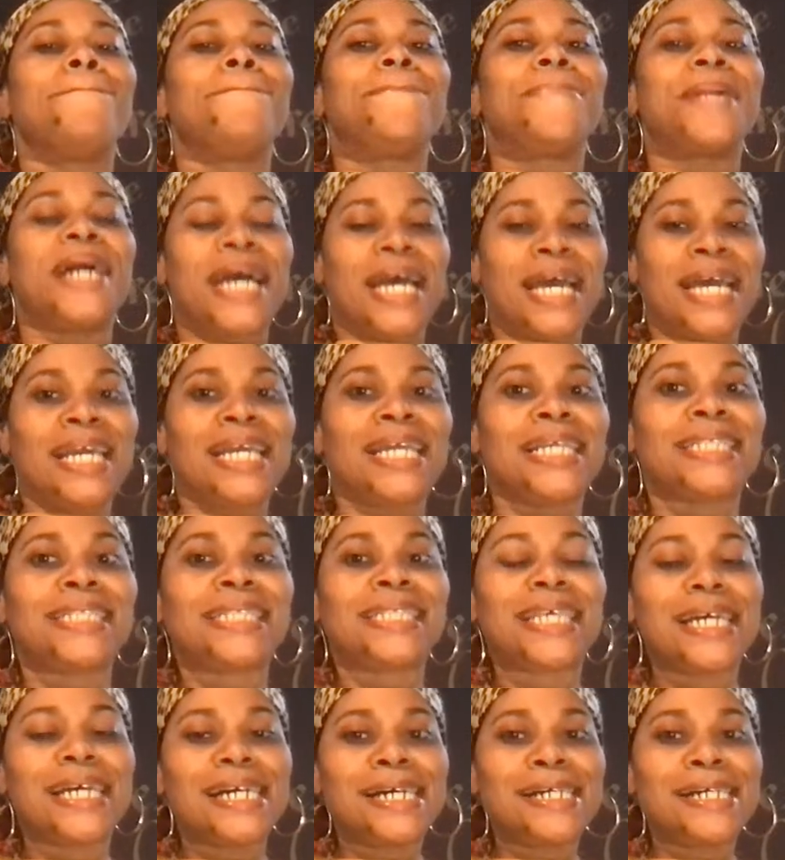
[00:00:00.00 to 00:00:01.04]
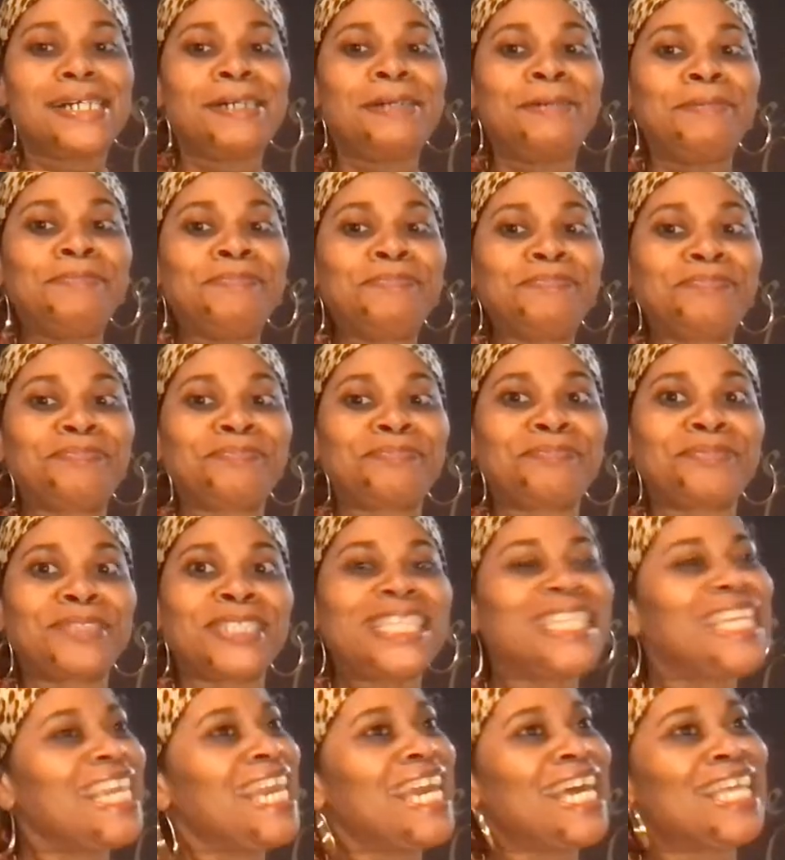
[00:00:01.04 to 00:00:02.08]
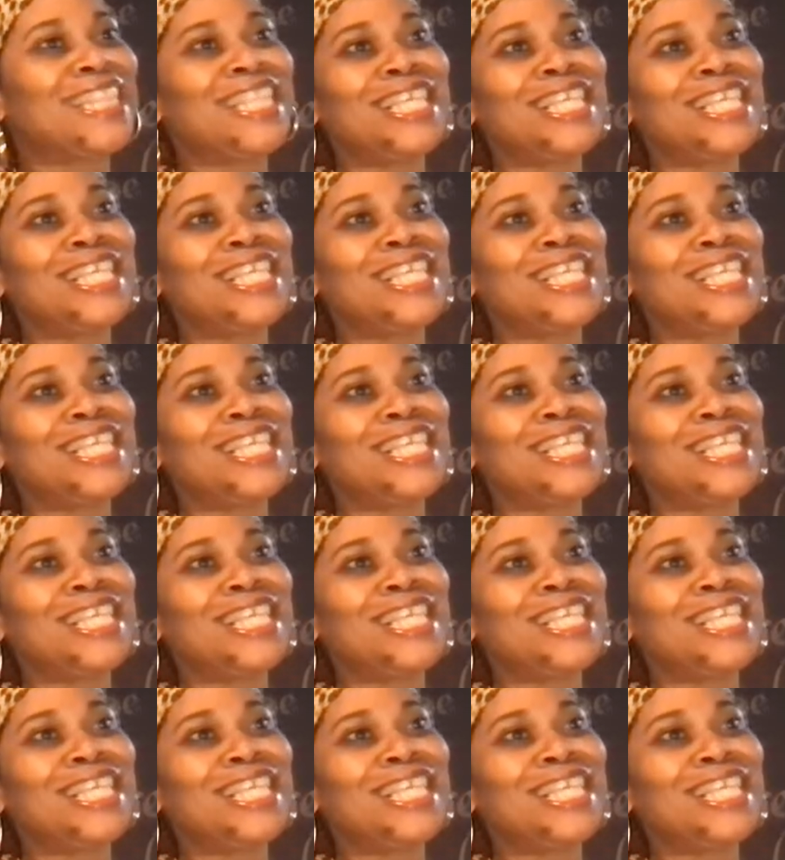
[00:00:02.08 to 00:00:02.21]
But yeah,